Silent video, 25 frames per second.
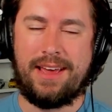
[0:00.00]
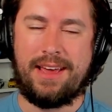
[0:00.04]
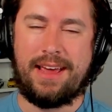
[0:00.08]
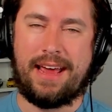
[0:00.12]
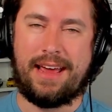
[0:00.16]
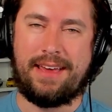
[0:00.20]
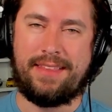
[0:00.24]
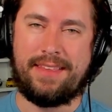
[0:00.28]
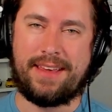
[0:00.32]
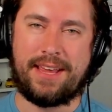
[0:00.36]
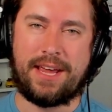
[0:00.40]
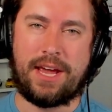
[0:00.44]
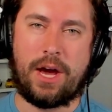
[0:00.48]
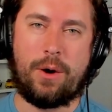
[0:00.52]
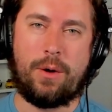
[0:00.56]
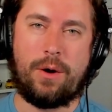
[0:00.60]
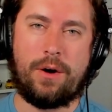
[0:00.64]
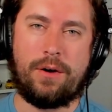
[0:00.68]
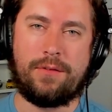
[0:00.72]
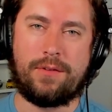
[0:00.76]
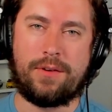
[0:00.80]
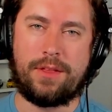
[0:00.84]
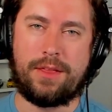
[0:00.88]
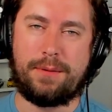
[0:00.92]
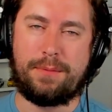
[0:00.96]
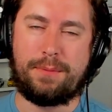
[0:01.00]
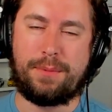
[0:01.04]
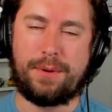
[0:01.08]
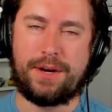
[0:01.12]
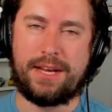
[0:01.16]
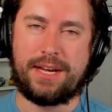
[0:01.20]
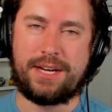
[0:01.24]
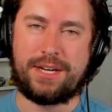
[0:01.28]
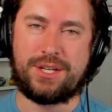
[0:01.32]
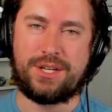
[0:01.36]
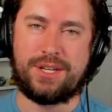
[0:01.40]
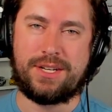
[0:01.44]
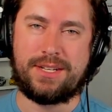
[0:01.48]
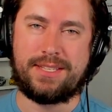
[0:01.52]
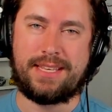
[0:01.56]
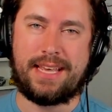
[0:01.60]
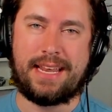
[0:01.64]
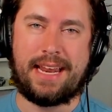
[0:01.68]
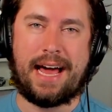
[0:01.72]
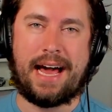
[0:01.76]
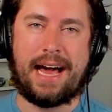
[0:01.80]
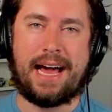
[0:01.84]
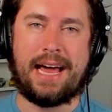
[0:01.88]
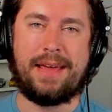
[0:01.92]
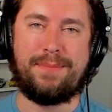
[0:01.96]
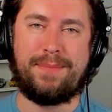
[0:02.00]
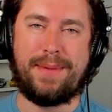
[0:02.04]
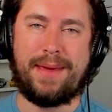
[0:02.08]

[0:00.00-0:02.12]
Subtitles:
and then go over the predictions that I